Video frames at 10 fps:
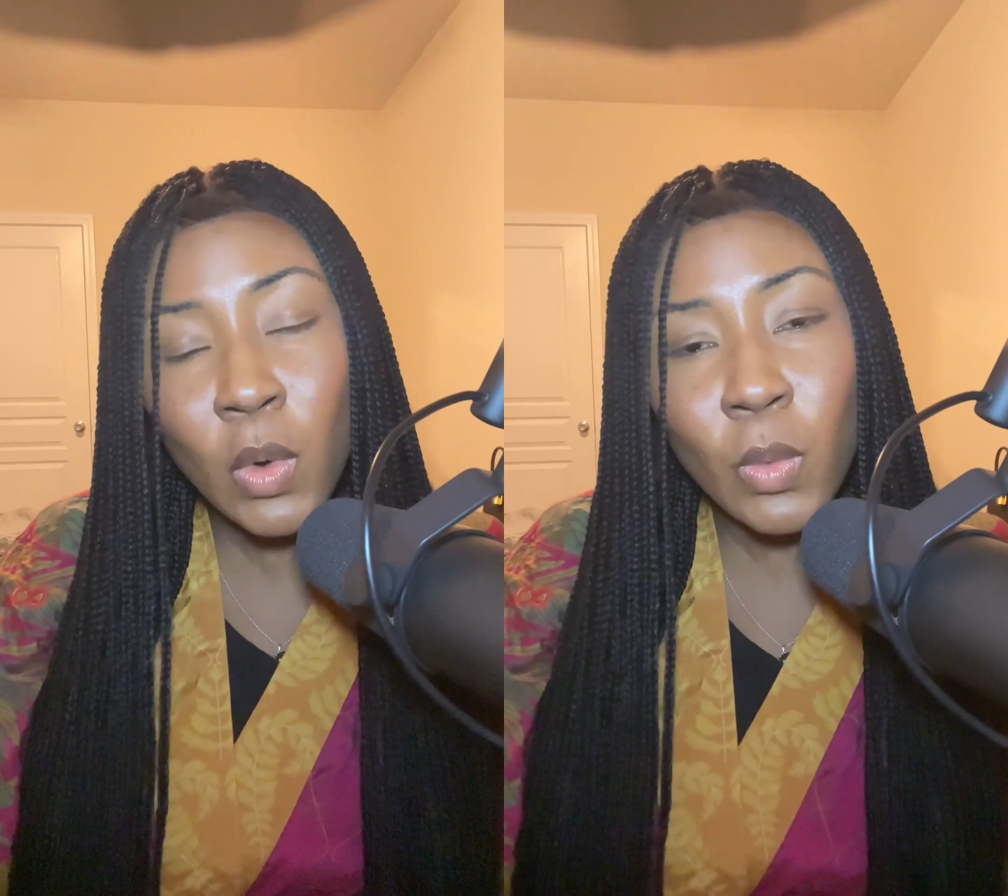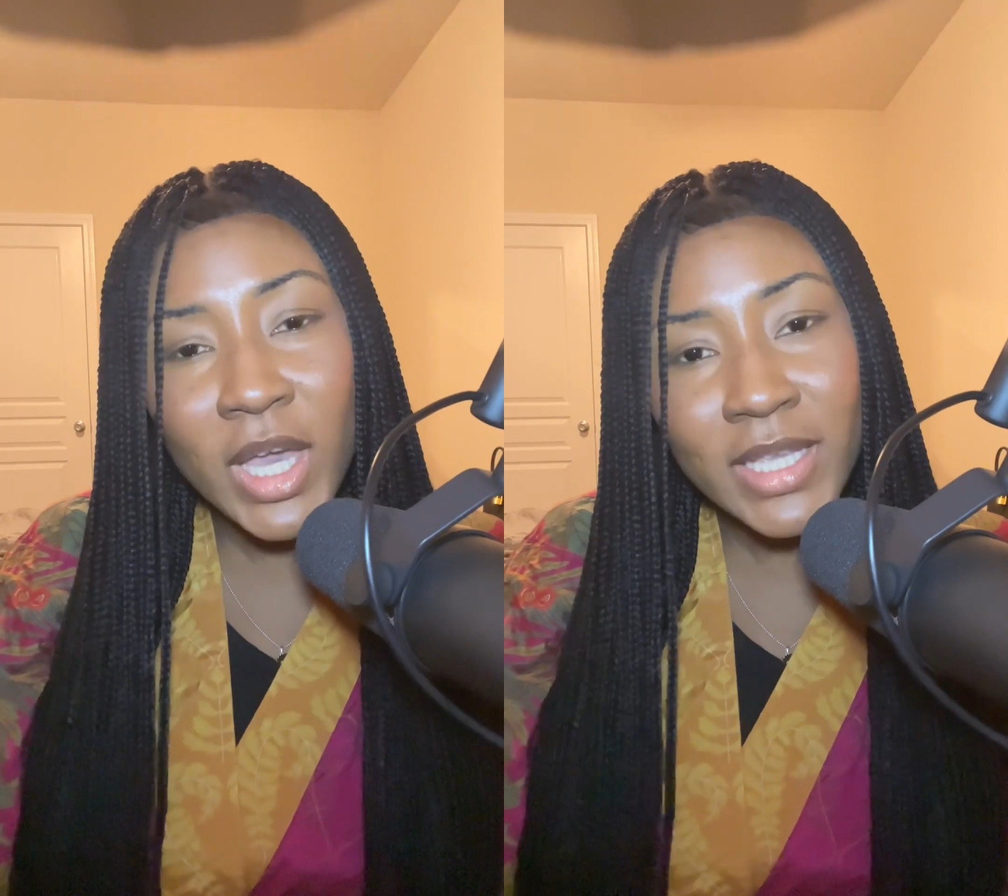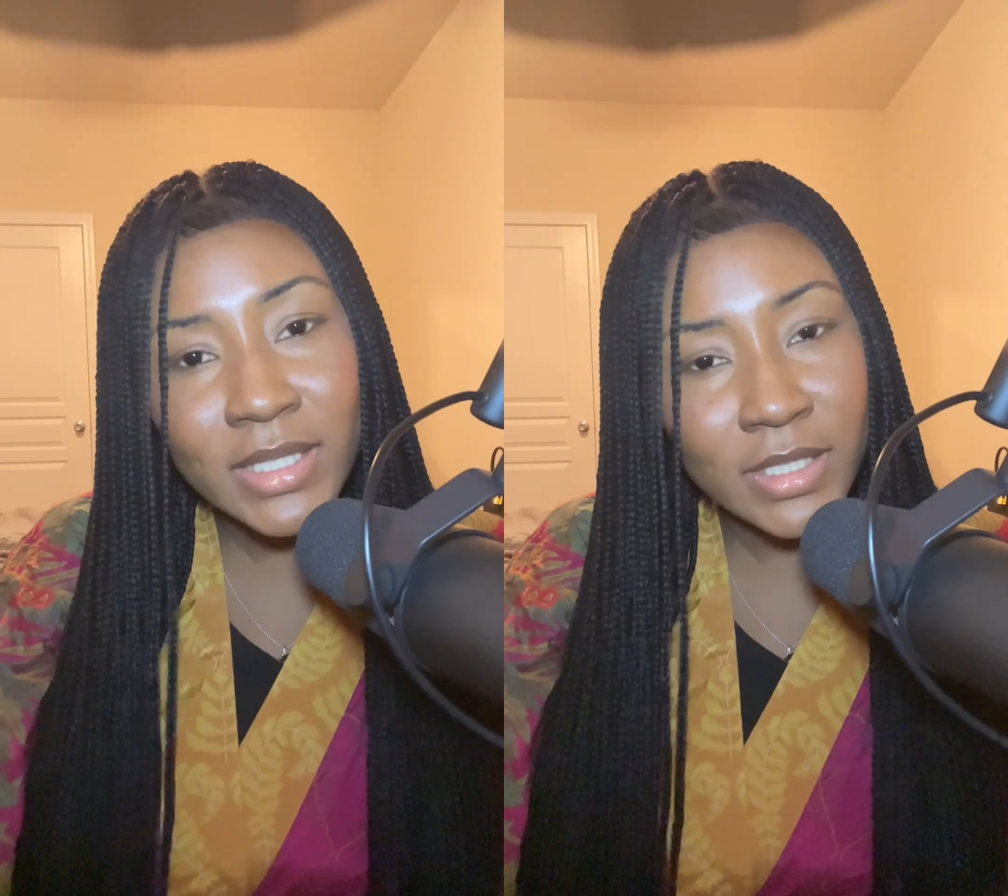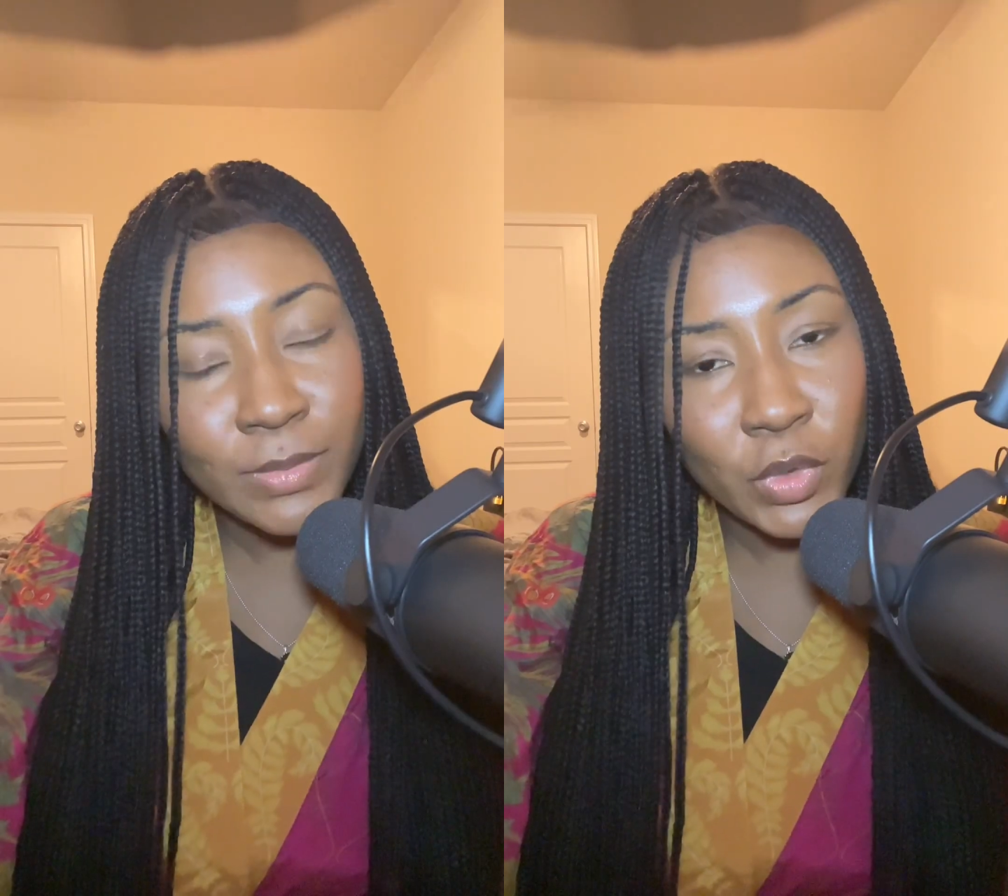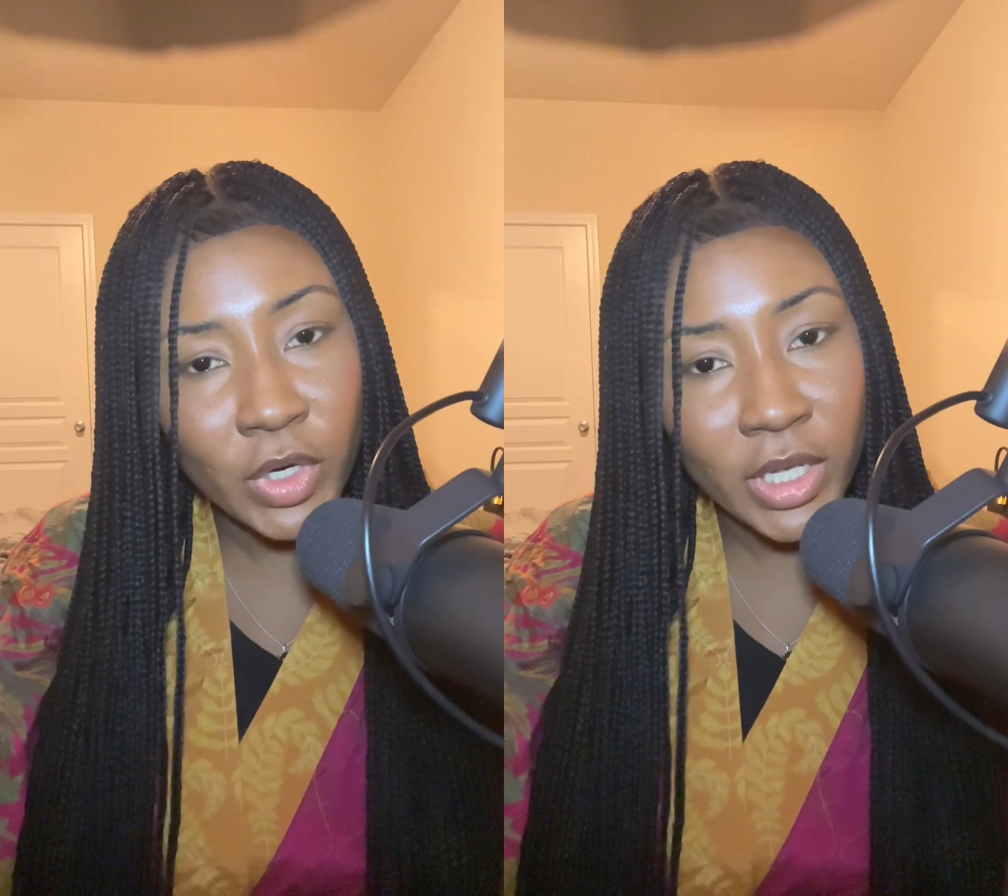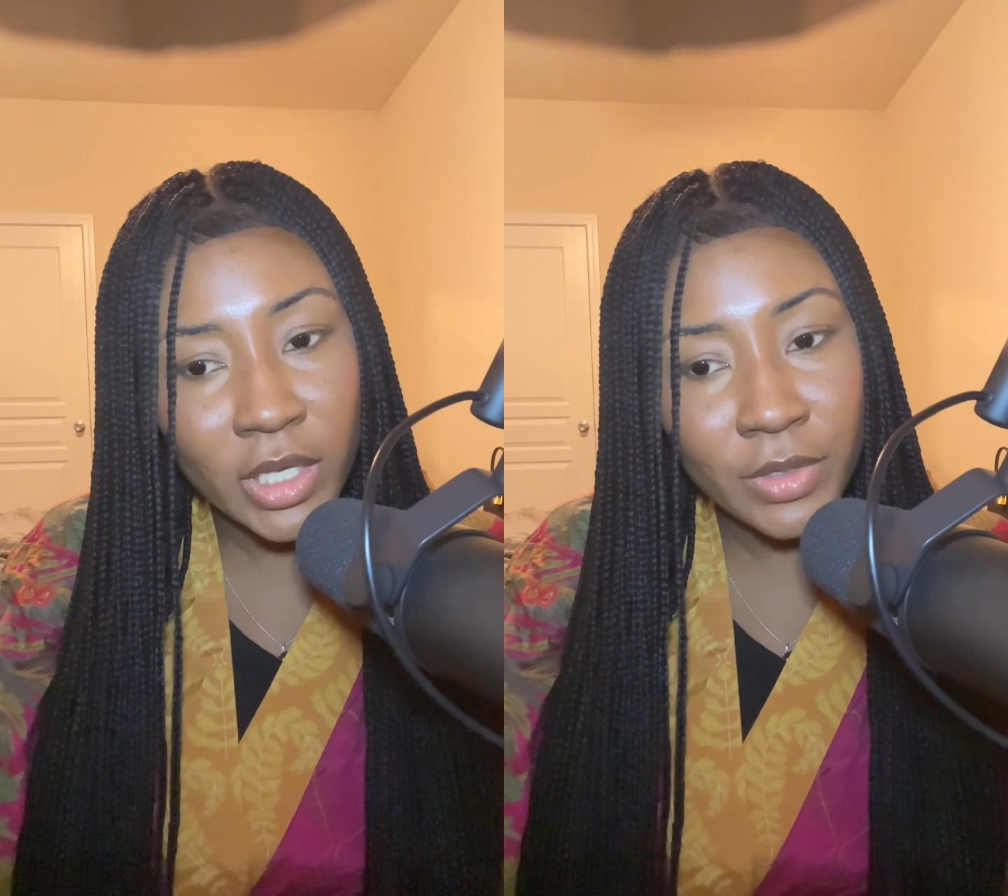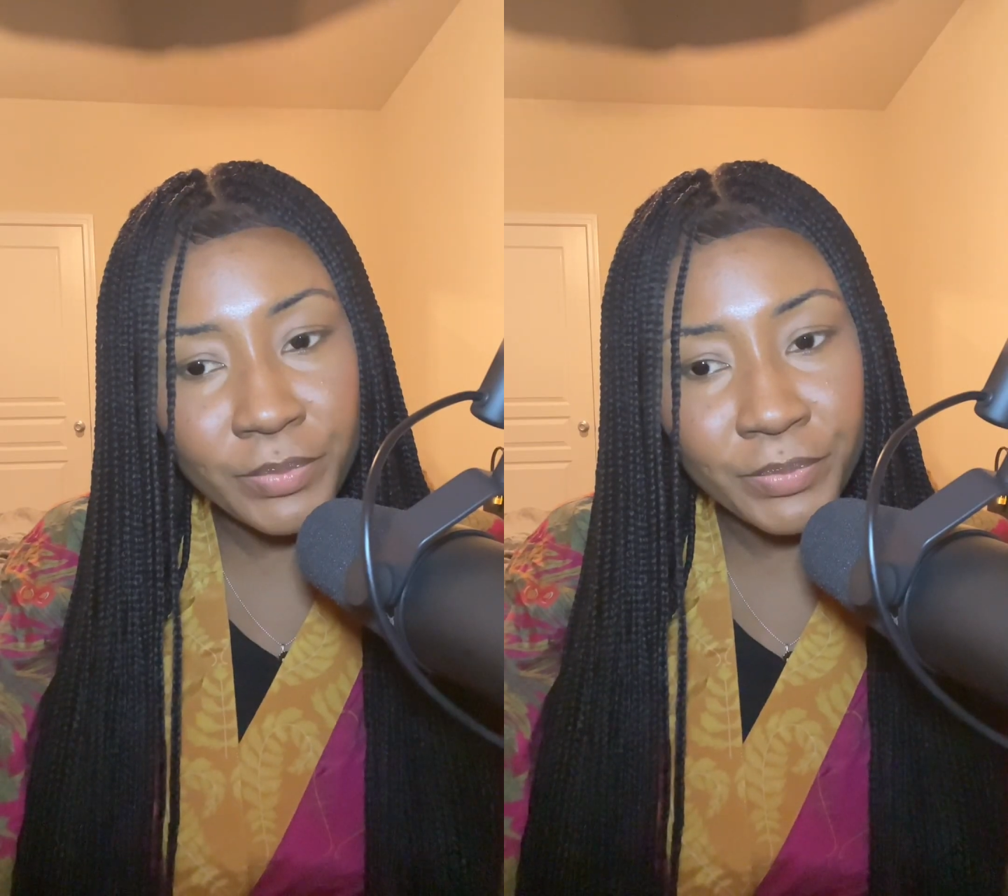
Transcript: Why is this important?